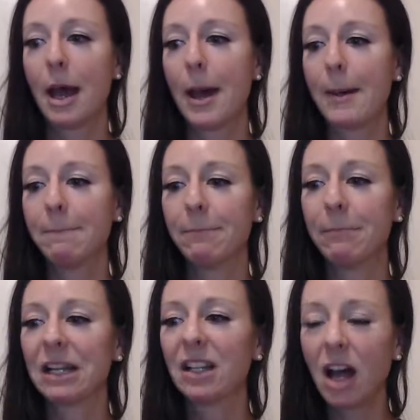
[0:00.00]

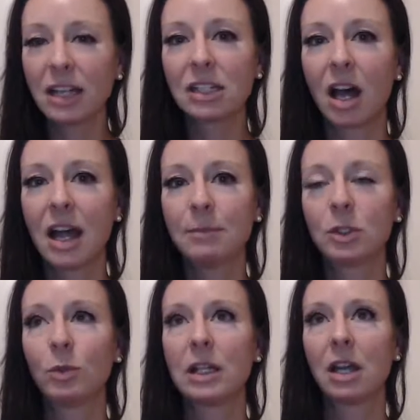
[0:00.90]
But a lot of
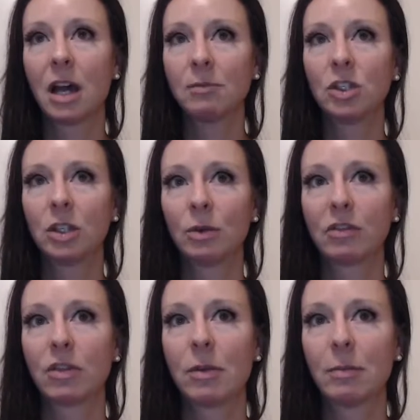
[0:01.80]
times we come to
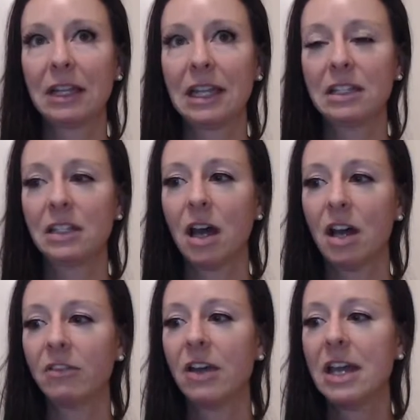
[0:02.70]
it from a place
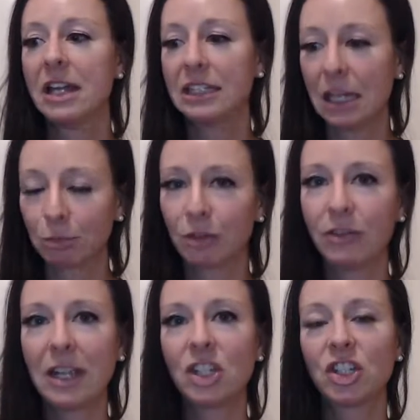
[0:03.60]
of
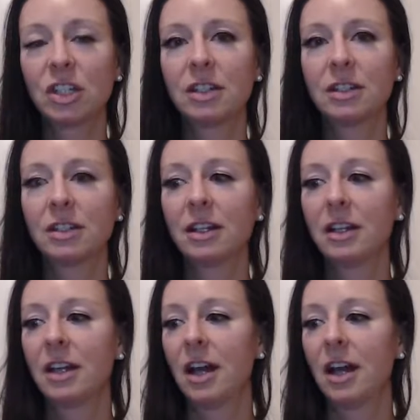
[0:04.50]
deprivation.